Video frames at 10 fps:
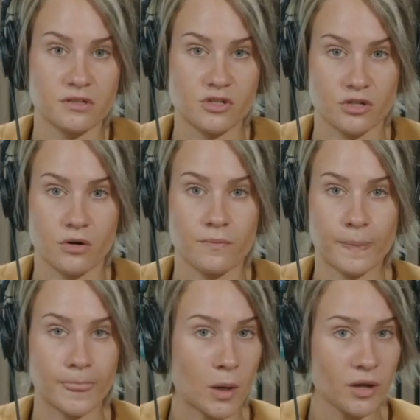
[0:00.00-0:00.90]
So
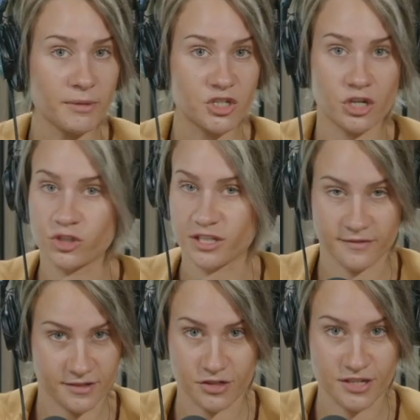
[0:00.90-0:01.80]
no numbing gel. You
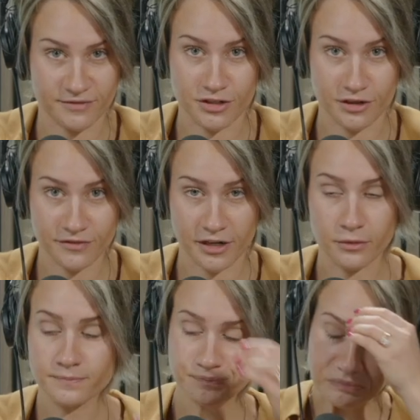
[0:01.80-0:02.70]
just have to tough it
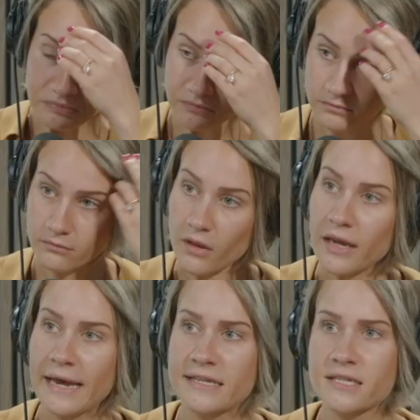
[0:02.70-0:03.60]
out.
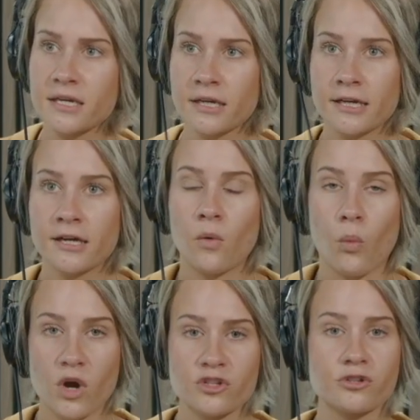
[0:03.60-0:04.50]
And
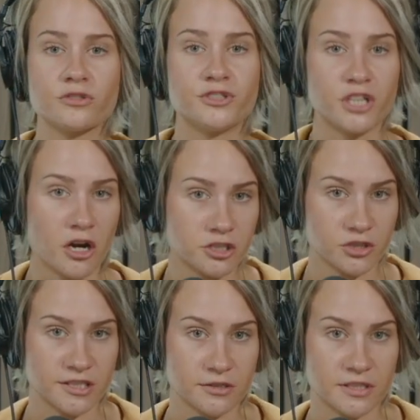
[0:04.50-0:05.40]
once you're done your
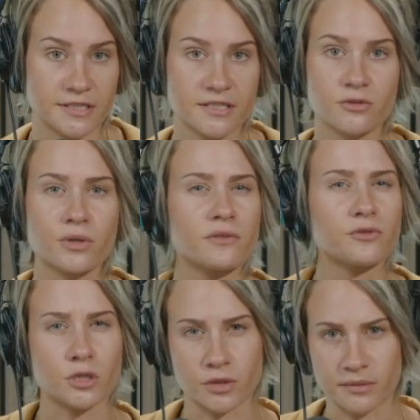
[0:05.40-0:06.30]
series, 3 to
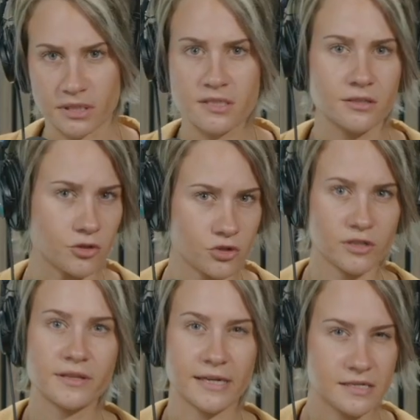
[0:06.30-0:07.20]
4 treatments,
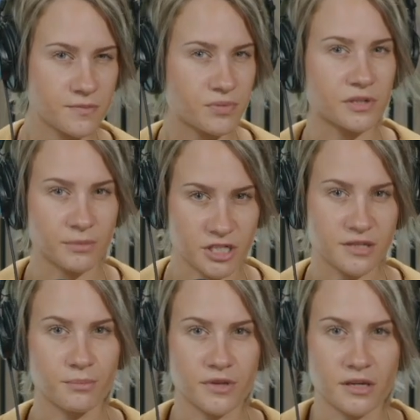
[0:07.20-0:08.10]
usually that's pretty much
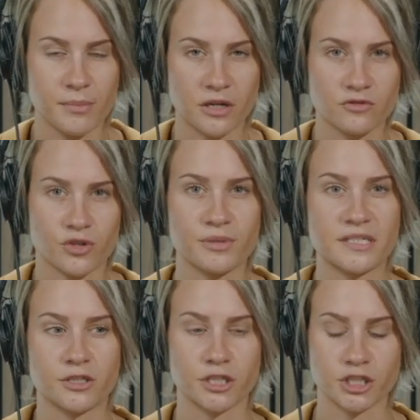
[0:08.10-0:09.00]
the amount of treatments
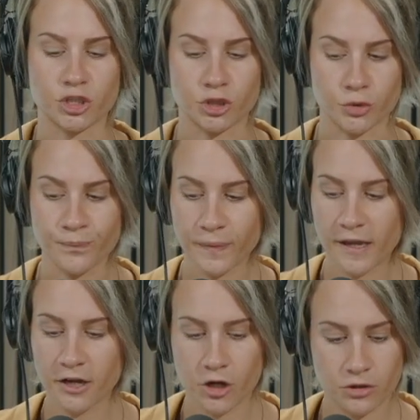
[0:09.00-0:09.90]
that you're going to do.
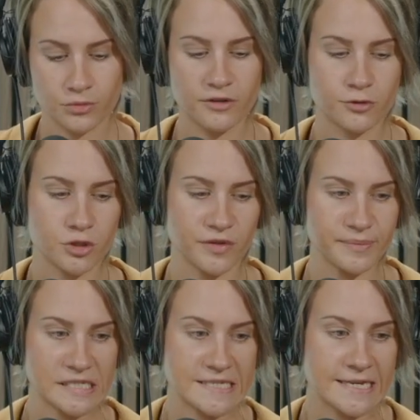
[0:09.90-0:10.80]
3 to 4
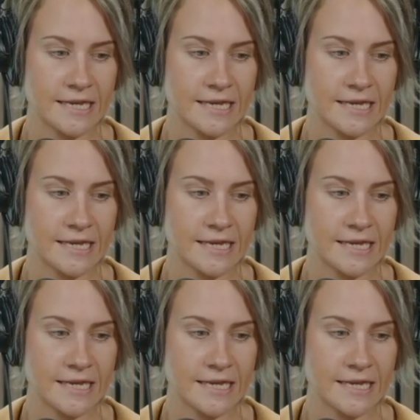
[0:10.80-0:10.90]
treatments.